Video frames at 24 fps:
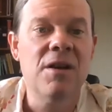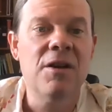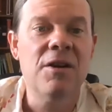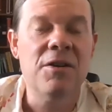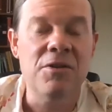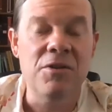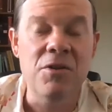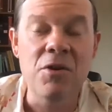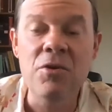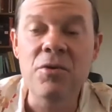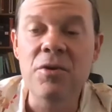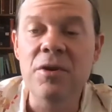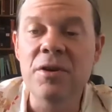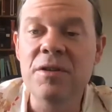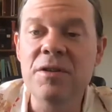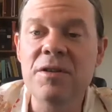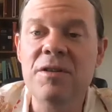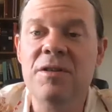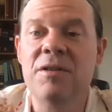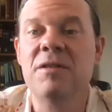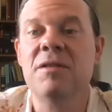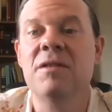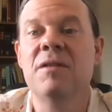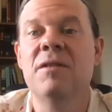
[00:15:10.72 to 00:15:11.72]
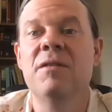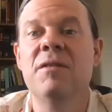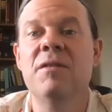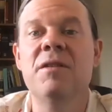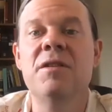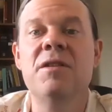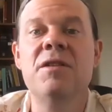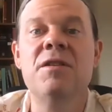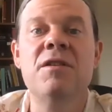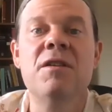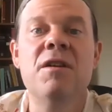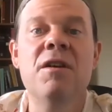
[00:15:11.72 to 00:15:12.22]
Notice
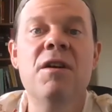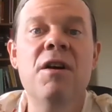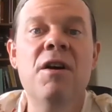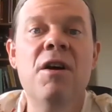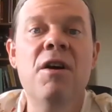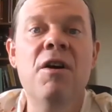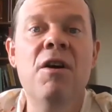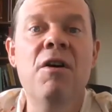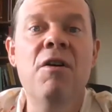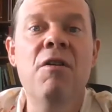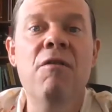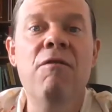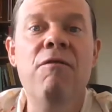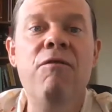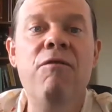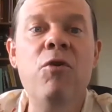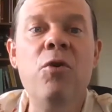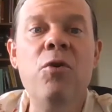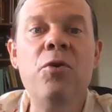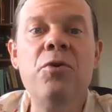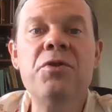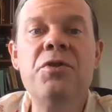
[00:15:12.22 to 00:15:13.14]
this full